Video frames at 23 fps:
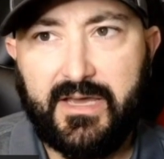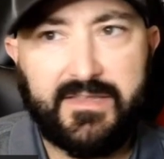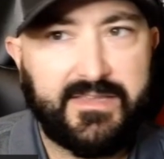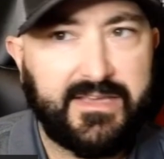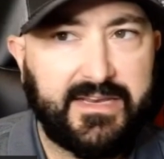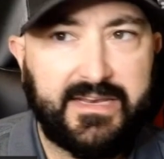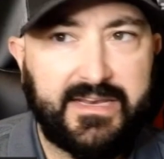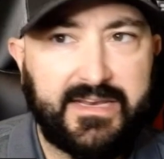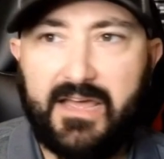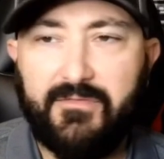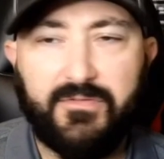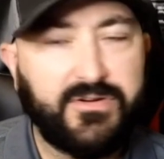
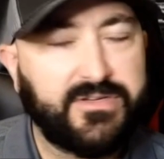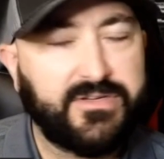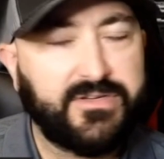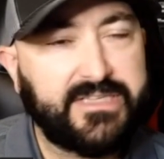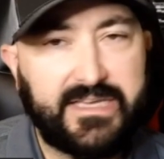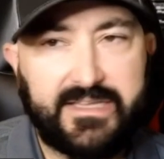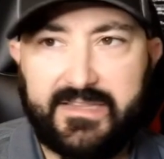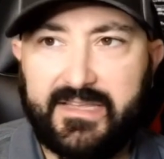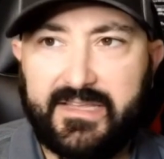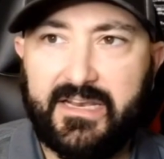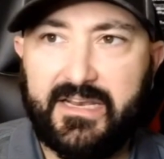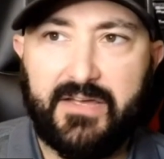They never
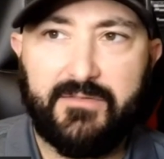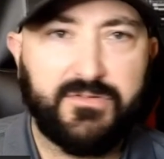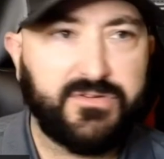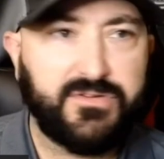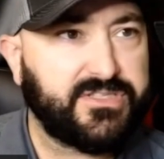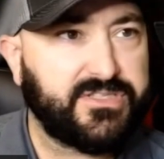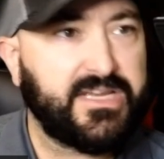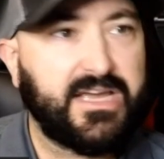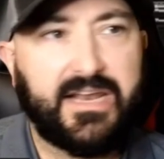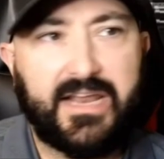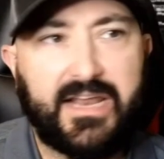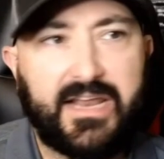did. They never
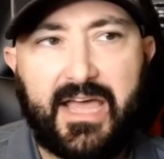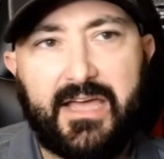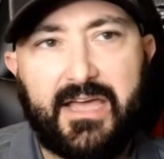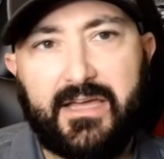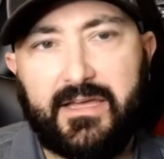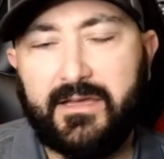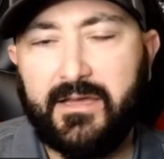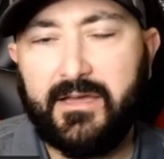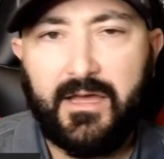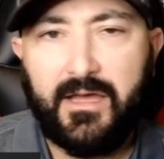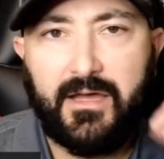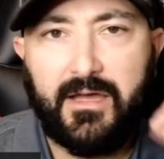said,
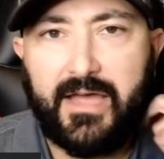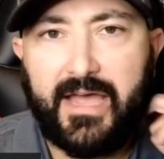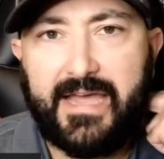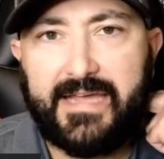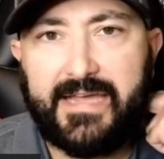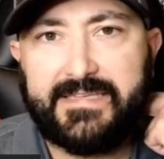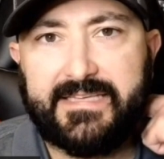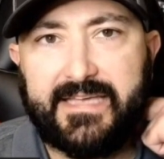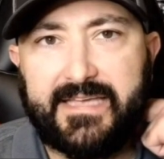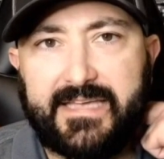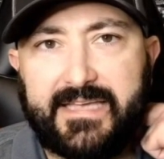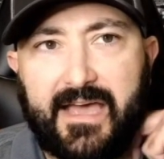hey,
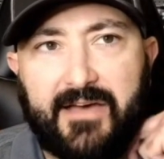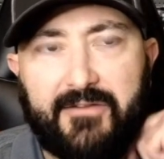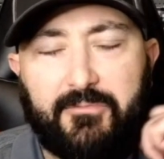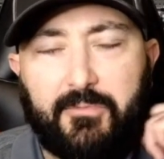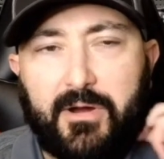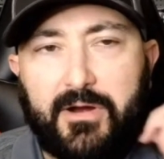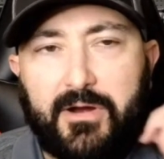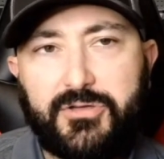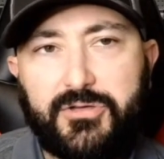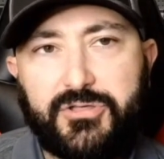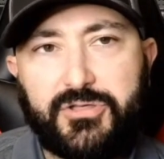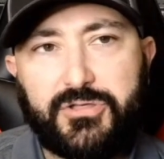ATF,
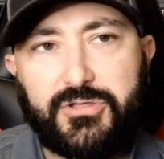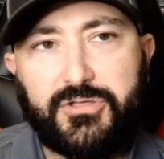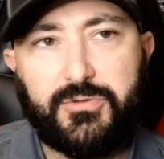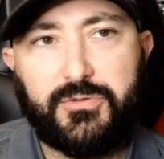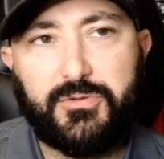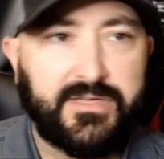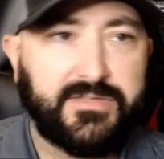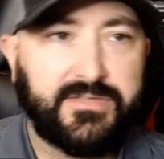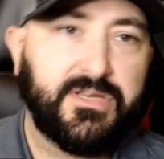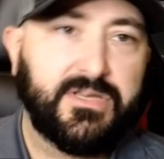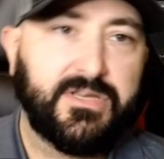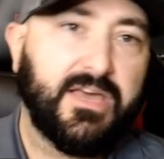why don't you do
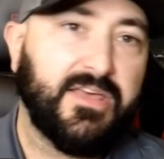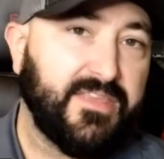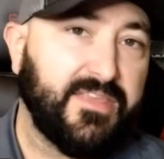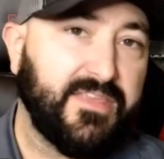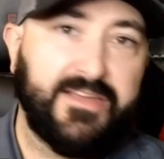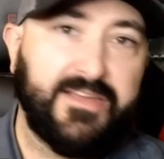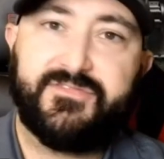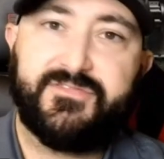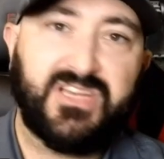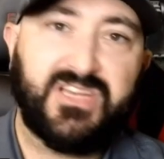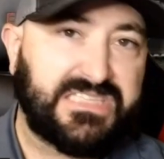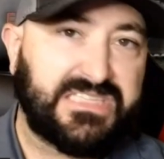this?
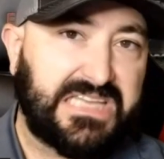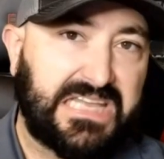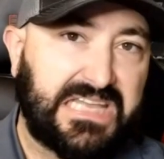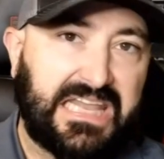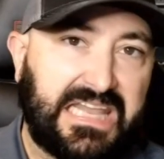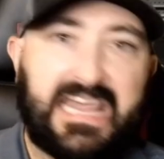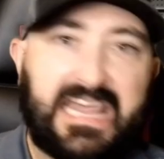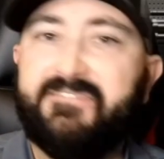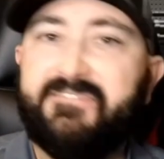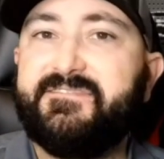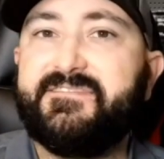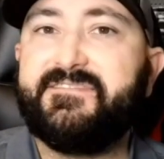They've just
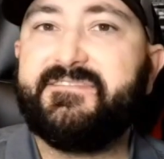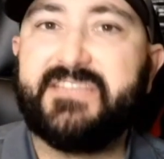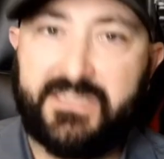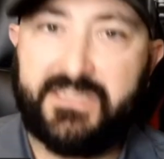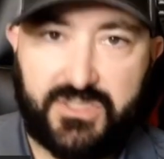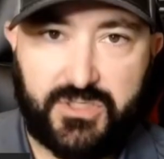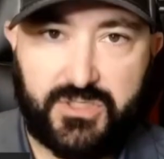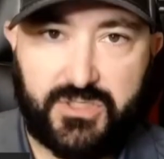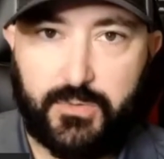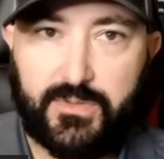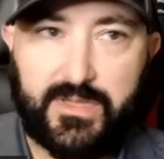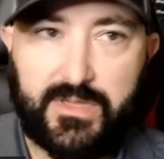left
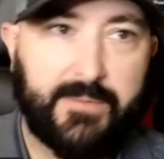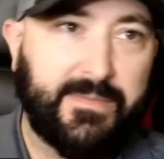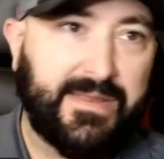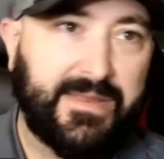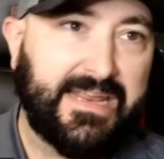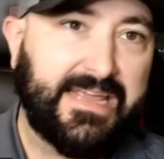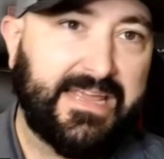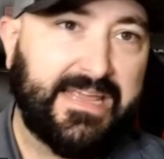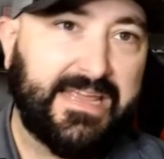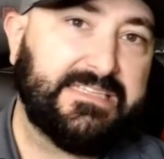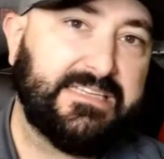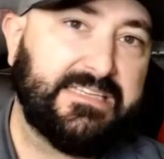it to them,
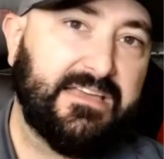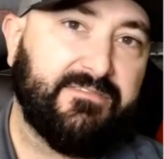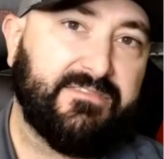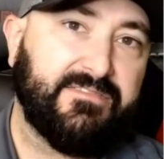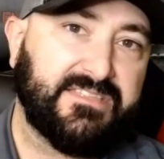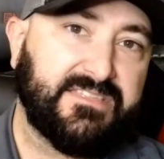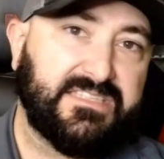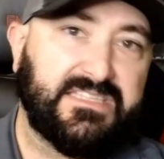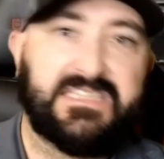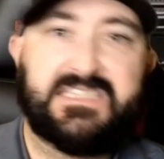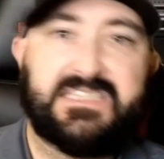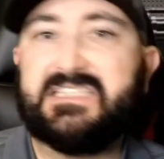and ATF
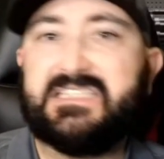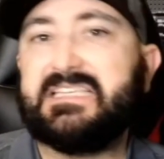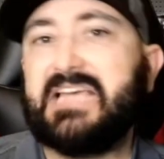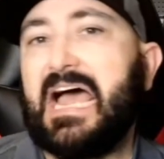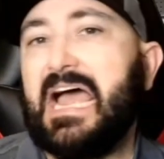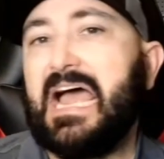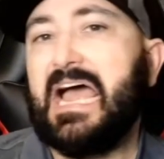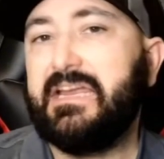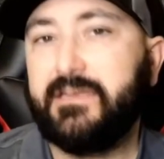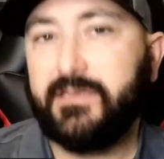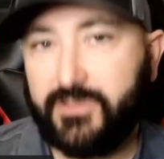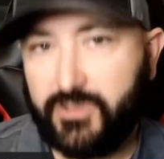has
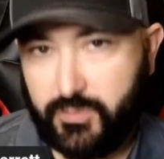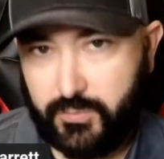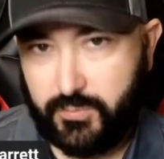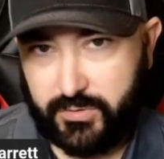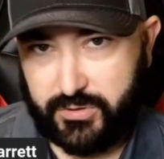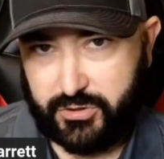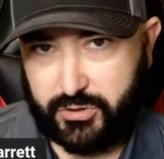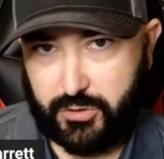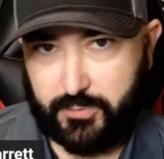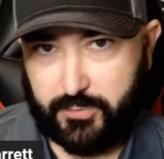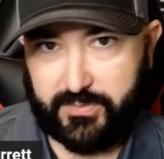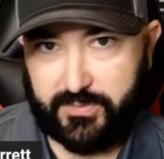decided to
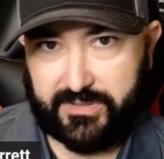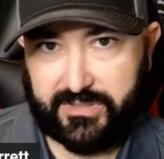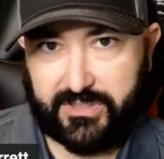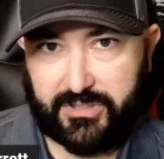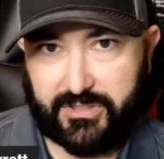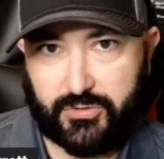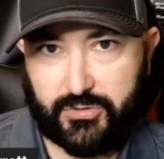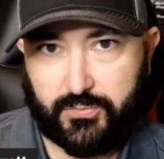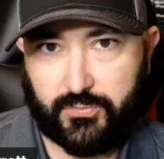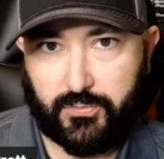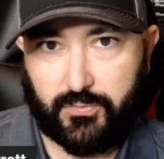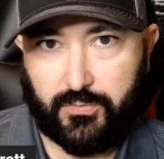interpret
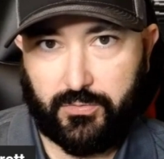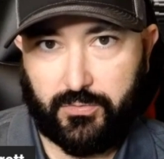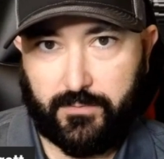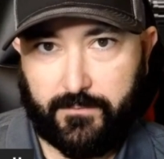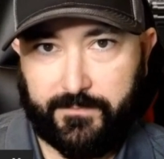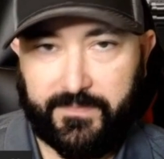this rule.